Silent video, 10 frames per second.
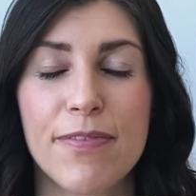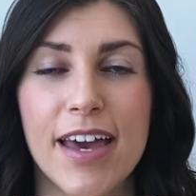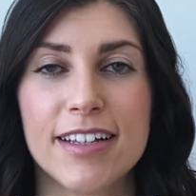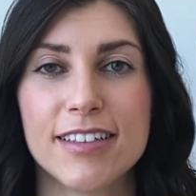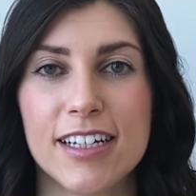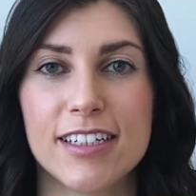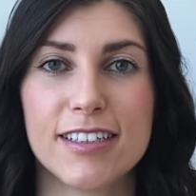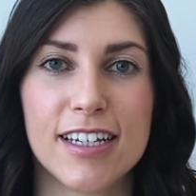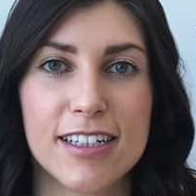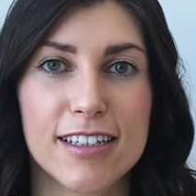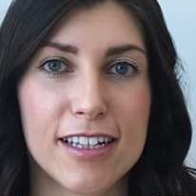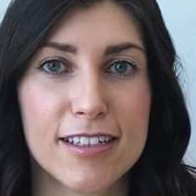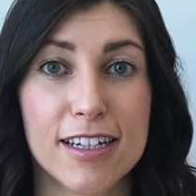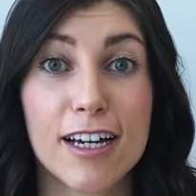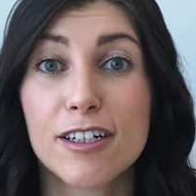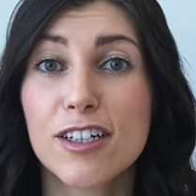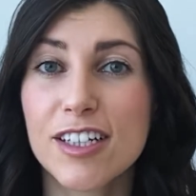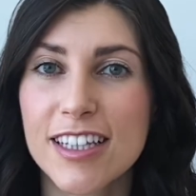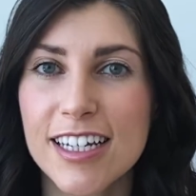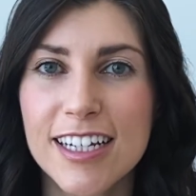and they say that that's like a
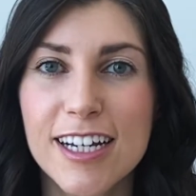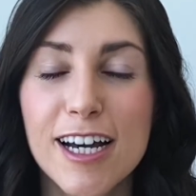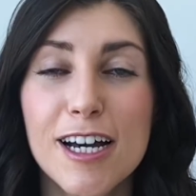good thing.